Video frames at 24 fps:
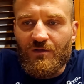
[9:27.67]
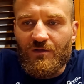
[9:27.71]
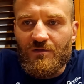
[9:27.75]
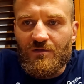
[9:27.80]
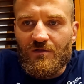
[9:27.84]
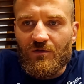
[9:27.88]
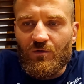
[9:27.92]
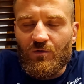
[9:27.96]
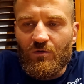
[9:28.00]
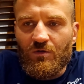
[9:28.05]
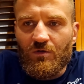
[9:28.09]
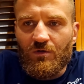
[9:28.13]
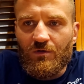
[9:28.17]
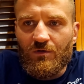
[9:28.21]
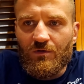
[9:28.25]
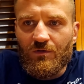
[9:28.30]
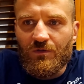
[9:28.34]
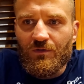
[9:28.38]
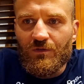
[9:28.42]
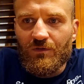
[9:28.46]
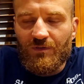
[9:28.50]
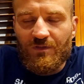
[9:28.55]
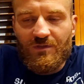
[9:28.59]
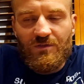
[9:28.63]
So
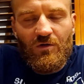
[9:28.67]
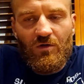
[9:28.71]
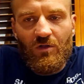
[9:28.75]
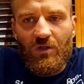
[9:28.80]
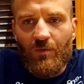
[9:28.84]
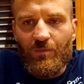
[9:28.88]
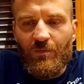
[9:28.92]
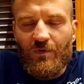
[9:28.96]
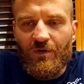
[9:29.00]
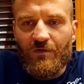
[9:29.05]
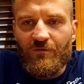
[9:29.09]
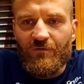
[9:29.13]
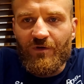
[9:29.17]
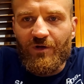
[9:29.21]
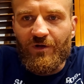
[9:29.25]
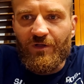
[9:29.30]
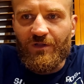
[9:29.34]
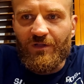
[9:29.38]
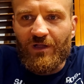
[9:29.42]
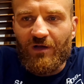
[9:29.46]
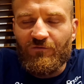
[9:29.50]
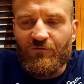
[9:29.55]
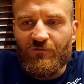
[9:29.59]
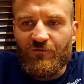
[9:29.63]
it's going to be very
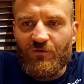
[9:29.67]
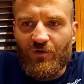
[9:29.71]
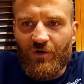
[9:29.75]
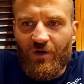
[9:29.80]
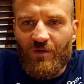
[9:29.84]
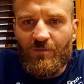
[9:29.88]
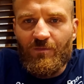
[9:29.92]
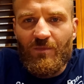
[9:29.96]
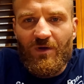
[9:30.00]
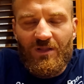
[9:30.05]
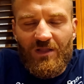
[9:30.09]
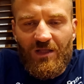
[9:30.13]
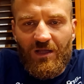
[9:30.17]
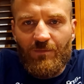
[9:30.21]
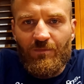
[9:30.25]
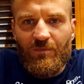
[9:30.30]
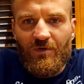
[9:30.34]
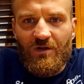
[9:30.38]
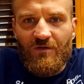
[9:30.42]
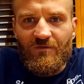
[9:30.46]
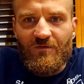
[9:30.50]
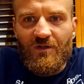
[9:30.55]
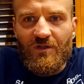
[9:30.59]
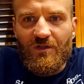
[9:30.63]
tough for him, but I
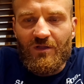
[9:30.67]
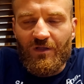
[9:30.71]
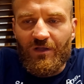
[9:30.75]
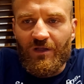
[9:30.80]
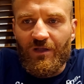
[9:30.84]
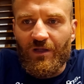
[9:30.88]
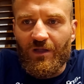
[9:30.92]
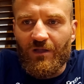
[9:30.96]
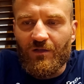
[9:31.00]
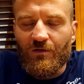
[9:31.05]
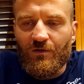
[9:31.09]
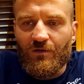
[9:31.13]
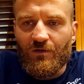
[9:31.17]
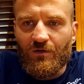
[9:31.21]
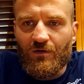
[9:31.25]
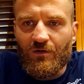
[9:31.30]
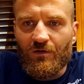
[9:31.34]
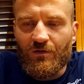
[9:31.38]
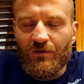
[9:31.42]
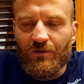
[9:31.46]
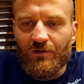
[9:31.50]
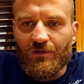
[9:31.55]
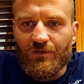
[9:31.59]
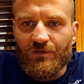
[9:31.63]
believe that he can
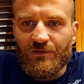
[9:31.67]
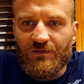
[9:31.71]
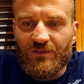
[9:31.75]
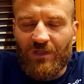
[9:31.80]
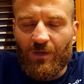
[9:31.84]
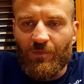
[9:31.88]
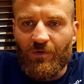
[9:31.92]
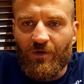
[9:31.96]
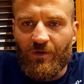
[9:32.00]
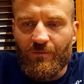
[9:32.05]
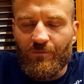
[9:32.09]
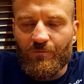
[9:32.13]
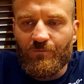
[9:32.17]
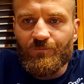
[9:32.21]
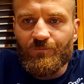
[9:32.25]
stop him.